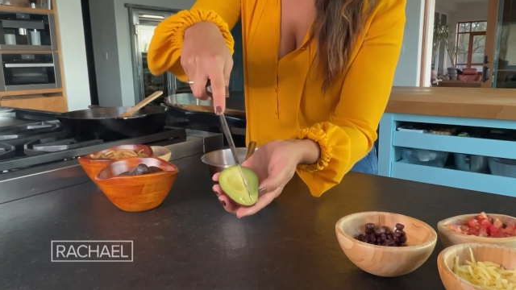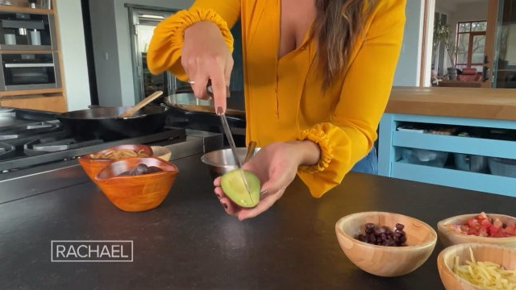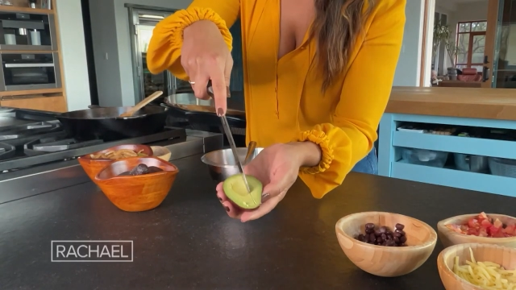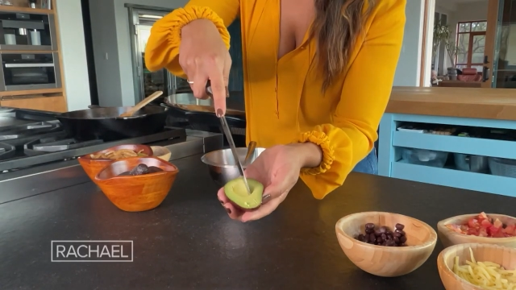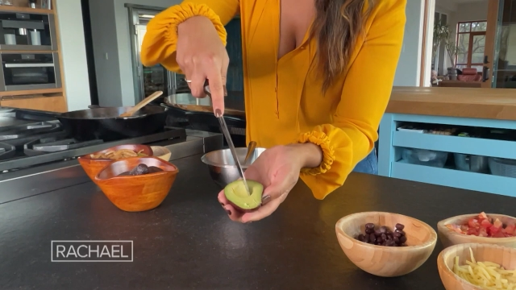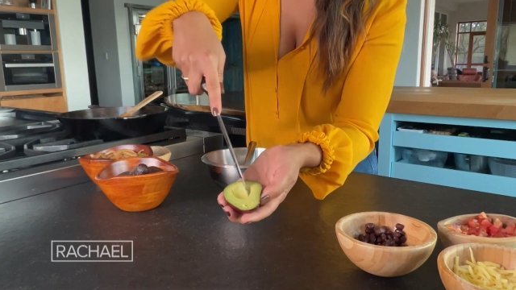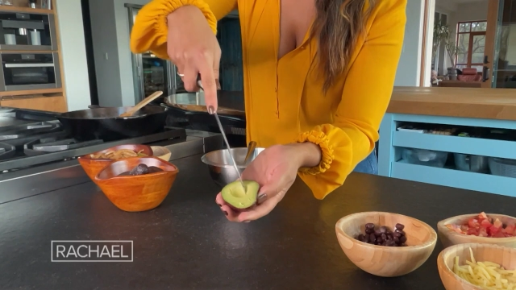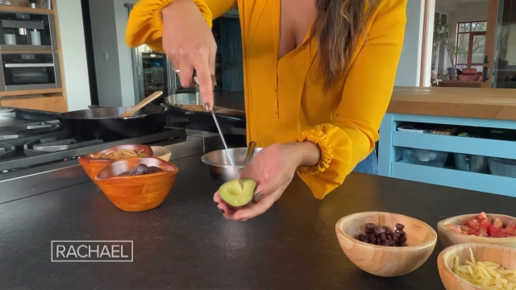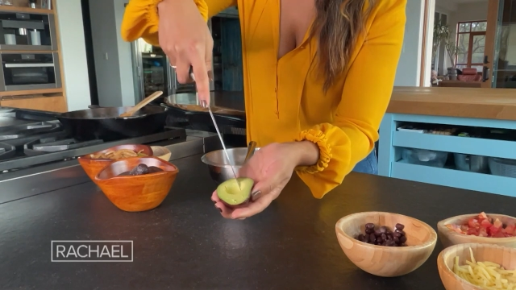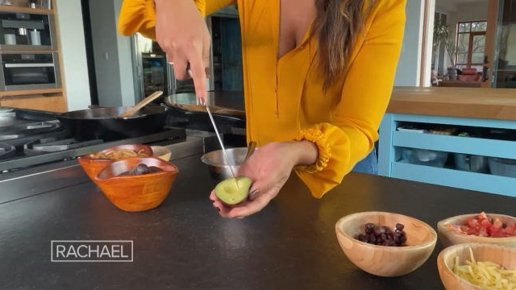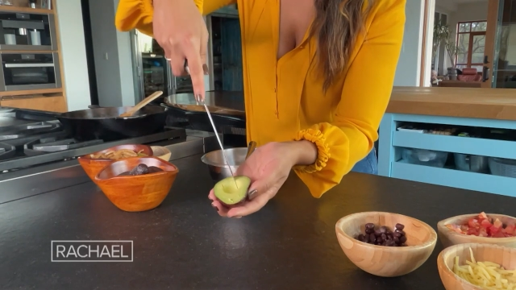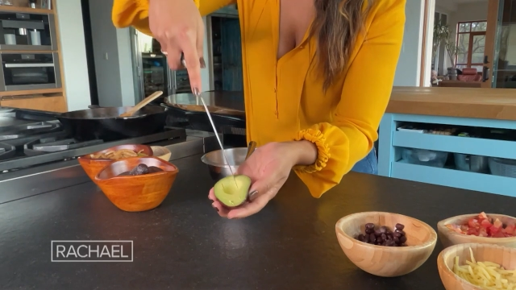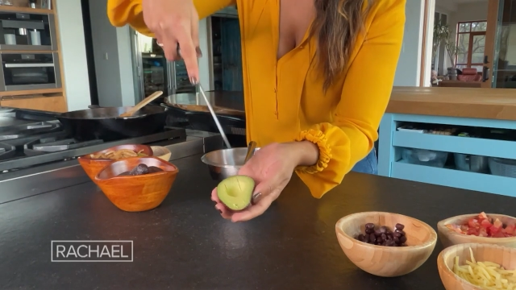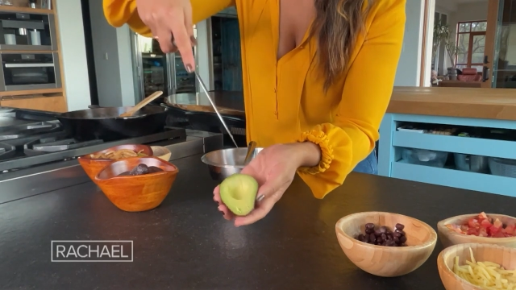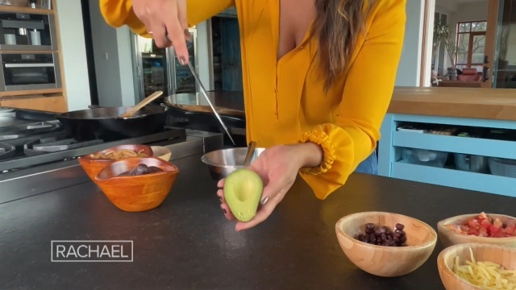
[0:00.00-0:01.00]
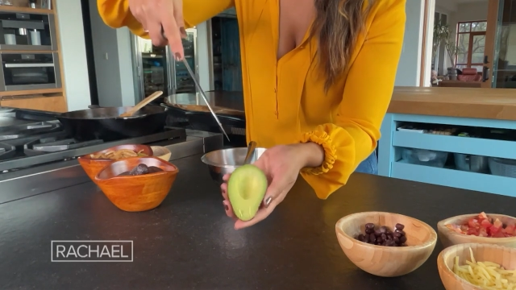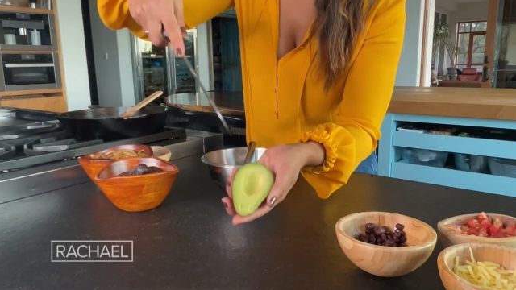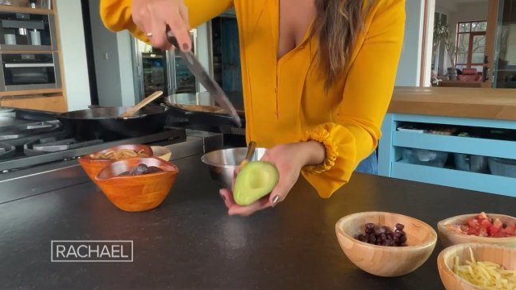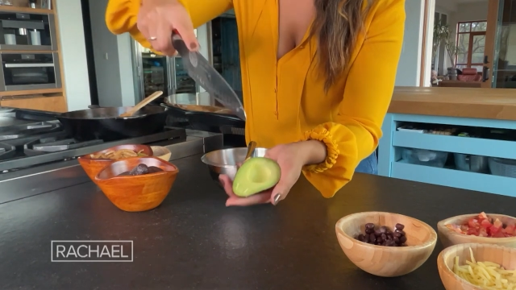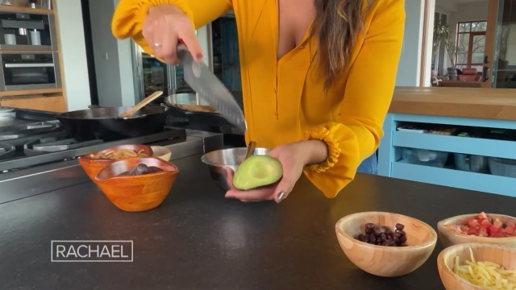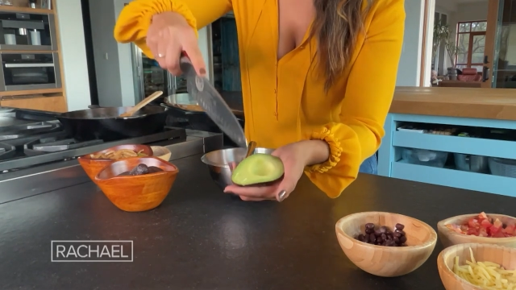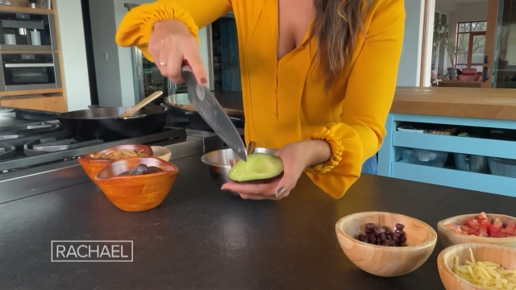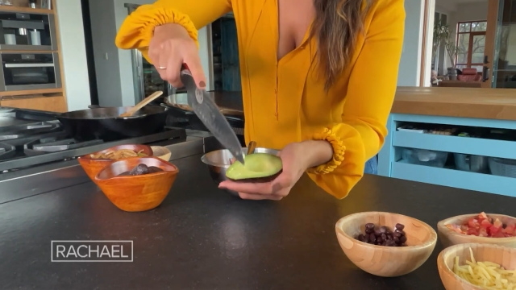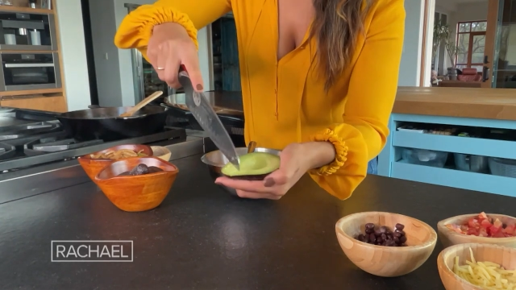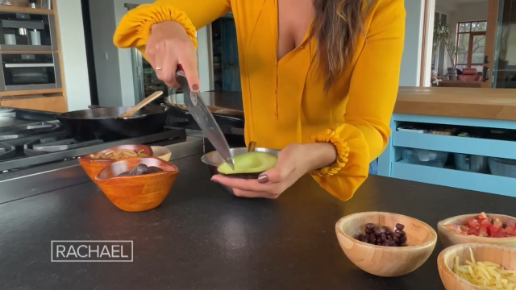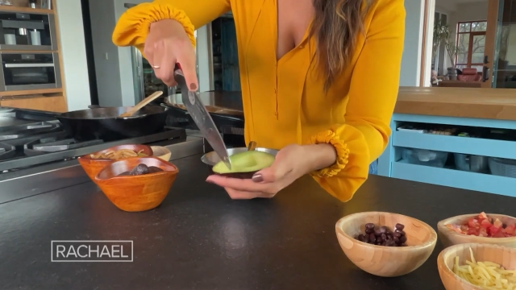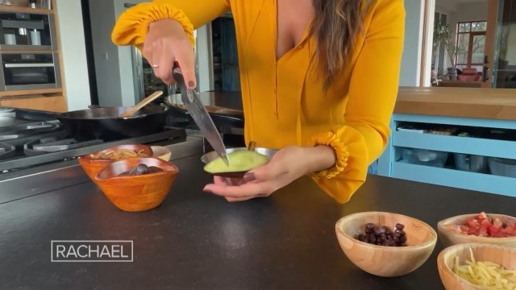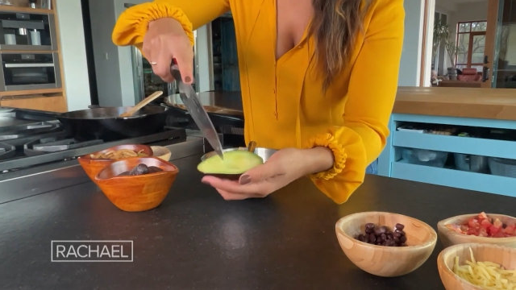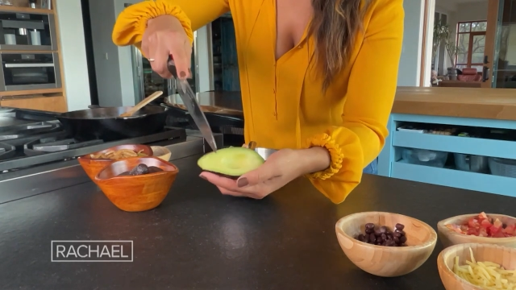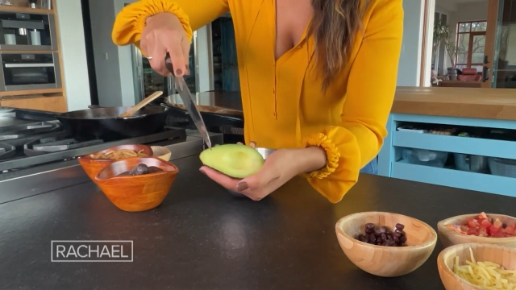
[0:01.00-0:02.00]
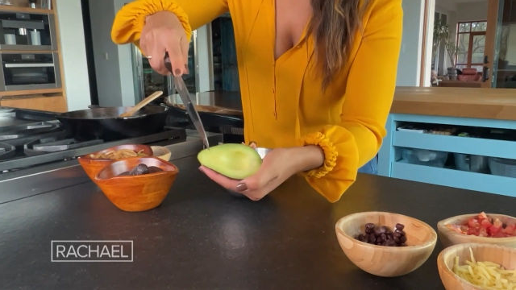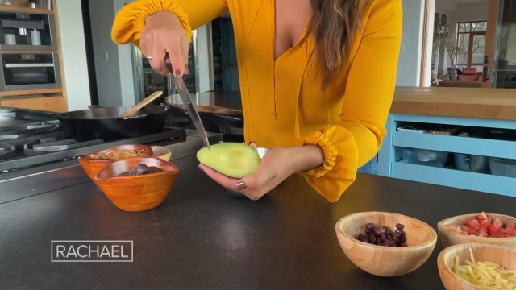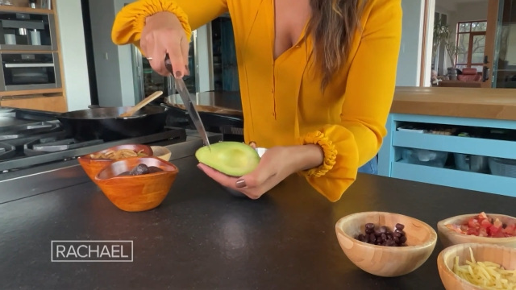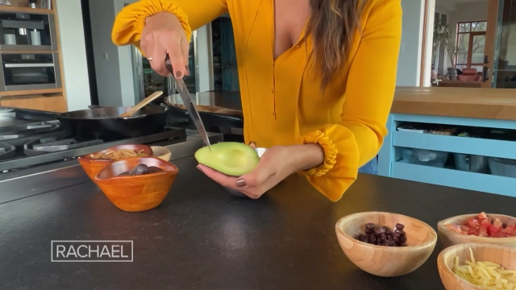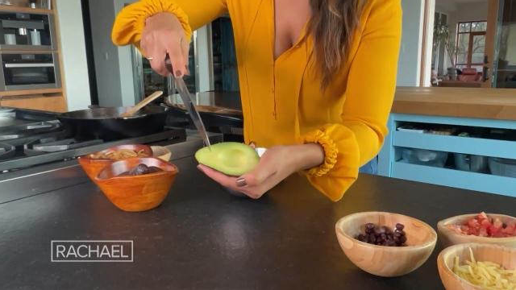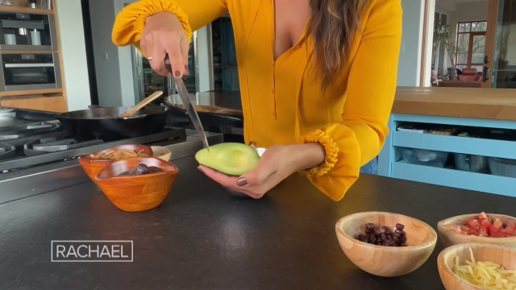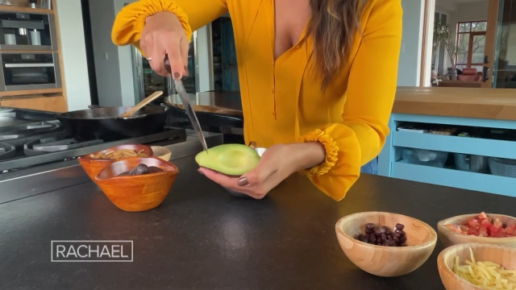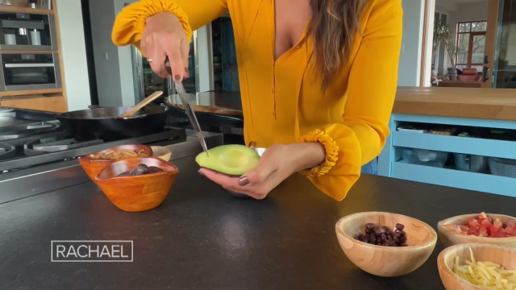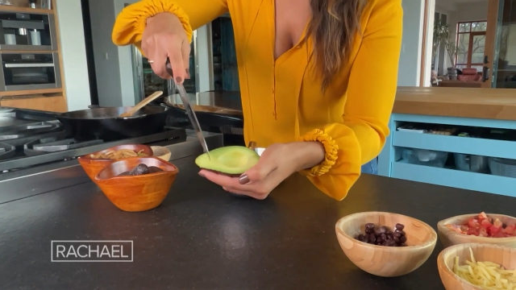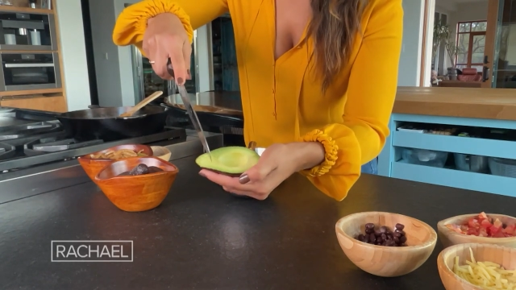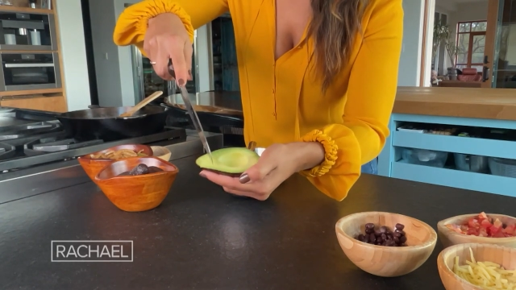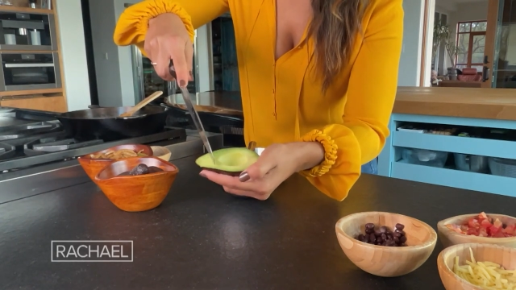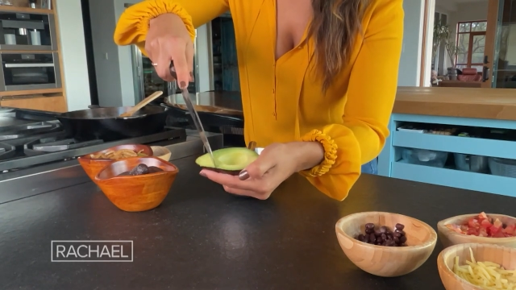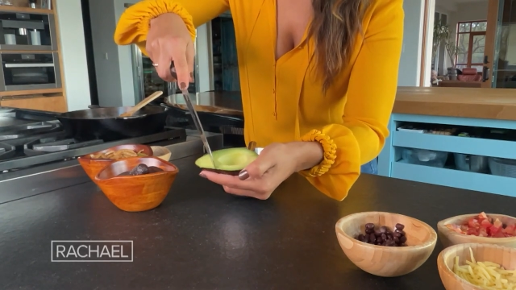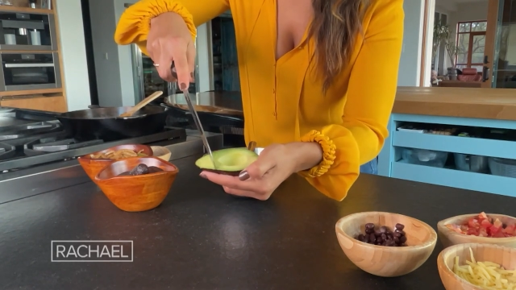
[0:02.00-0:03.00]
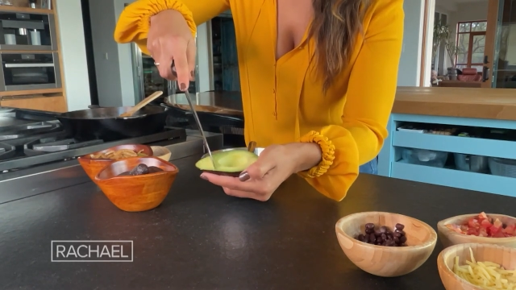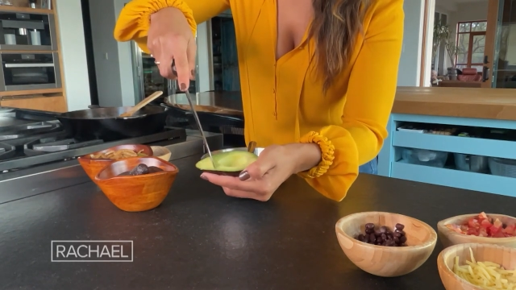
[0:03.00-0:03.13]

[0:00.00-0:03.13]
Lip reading: [unreadable: no face in view]